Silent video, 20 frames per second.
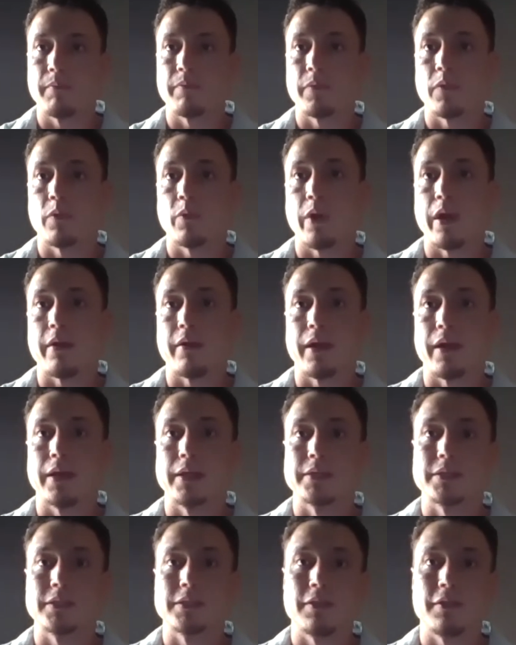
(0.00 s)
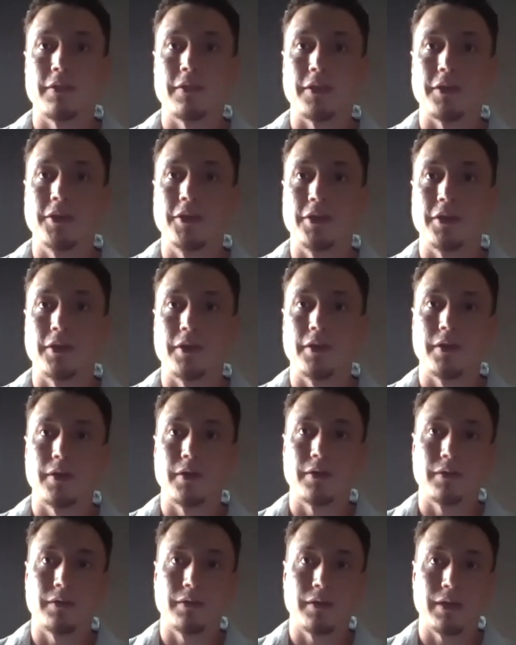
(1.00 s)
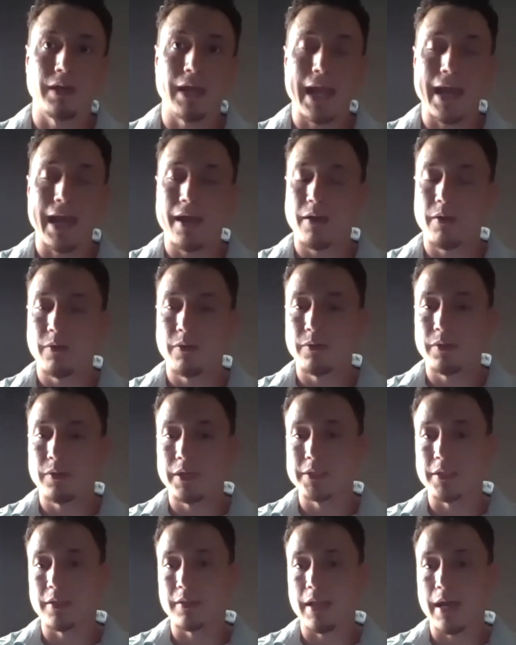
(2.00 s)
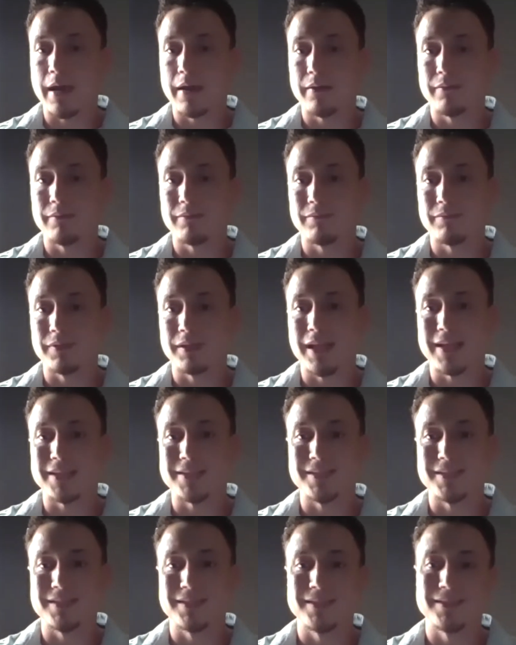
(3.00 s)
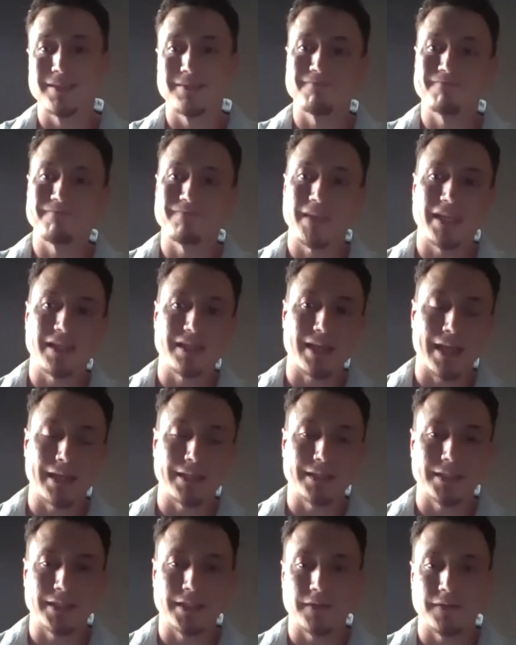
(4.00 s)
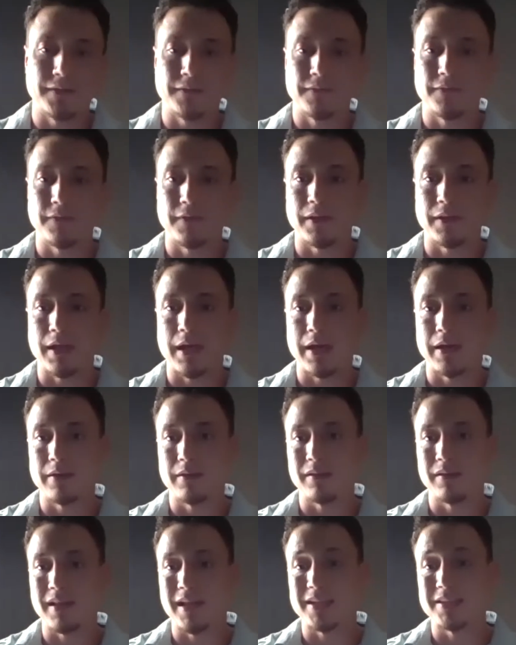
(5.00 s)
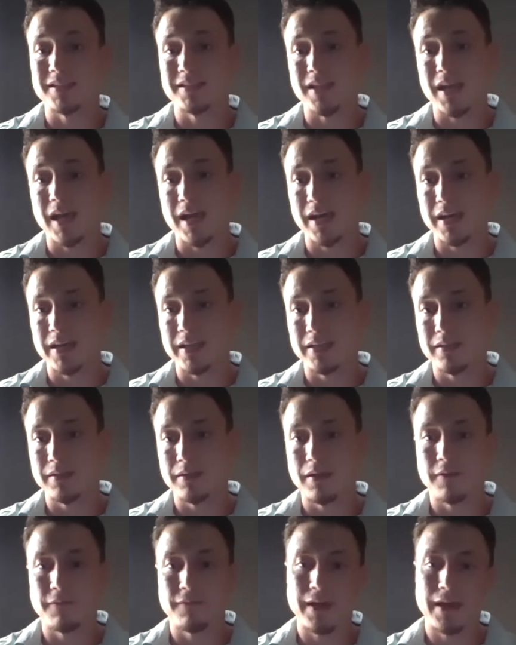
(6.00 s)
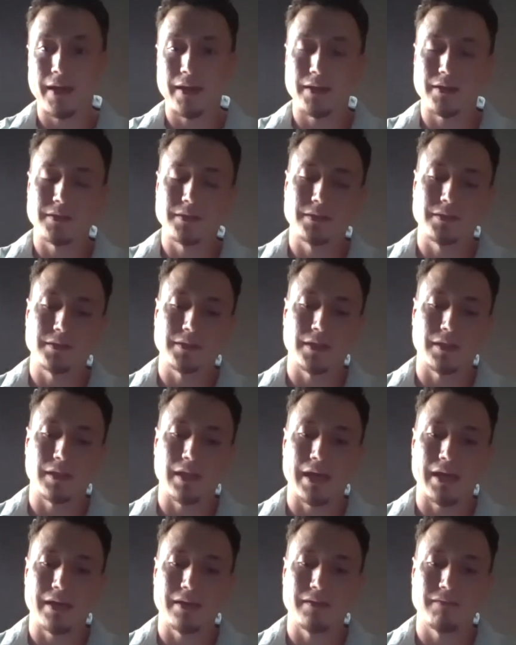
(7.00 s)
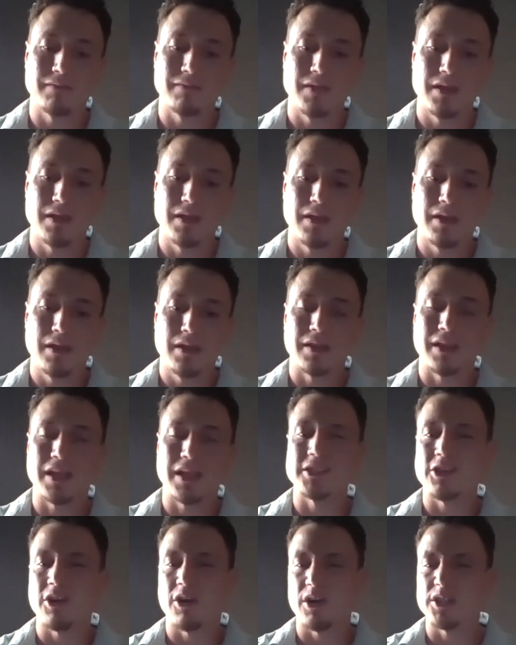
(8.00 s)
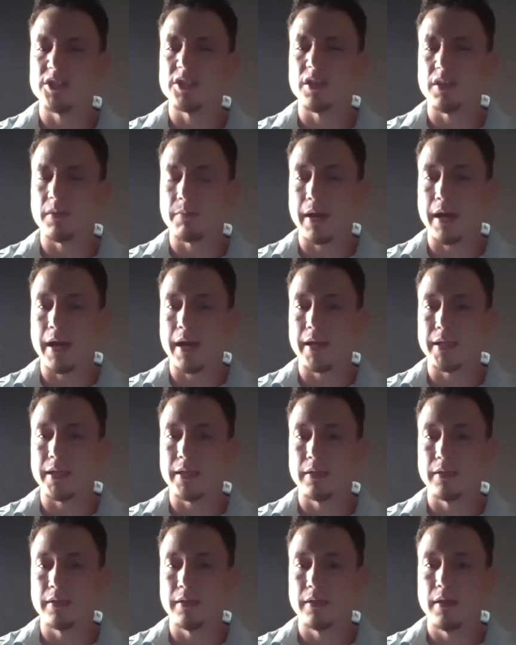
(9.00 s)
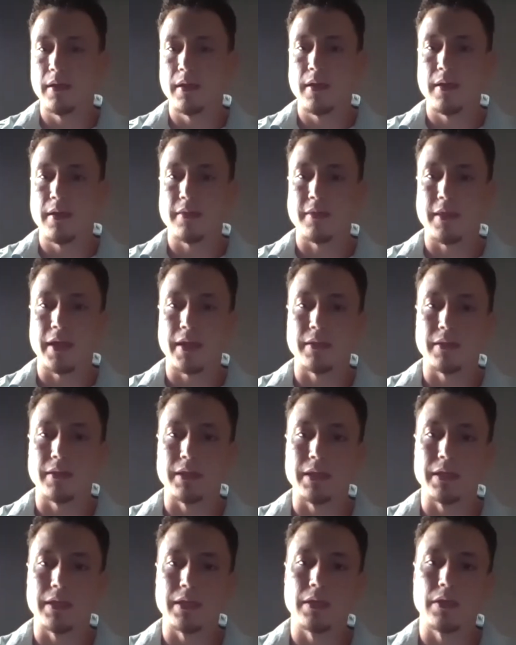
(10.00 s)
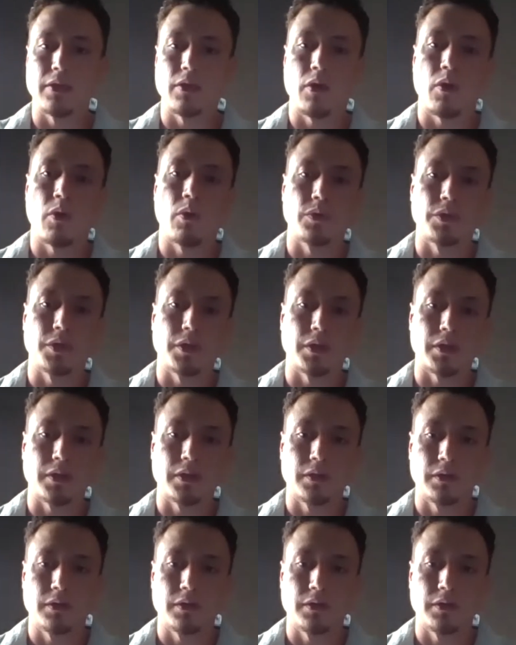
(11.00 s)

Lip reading: Whereas the cure now is a lot less intensive, a lot less side effects, a lot less harsh on the body than the older